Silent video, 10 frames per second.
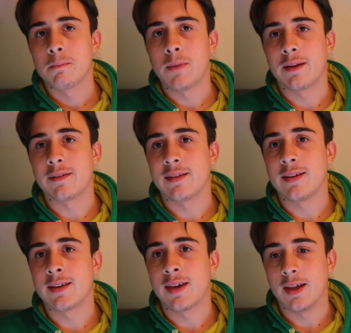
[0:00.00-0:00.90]
Man
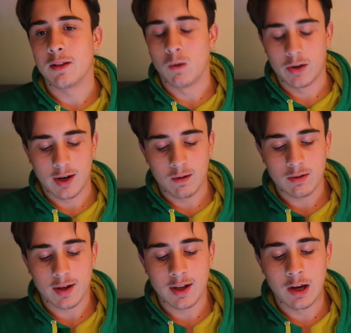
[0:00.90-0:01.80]
City kit, the one that
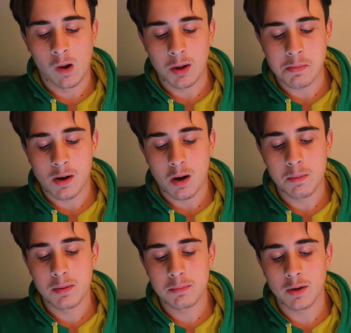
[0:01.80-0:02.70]
looks like a lollipop,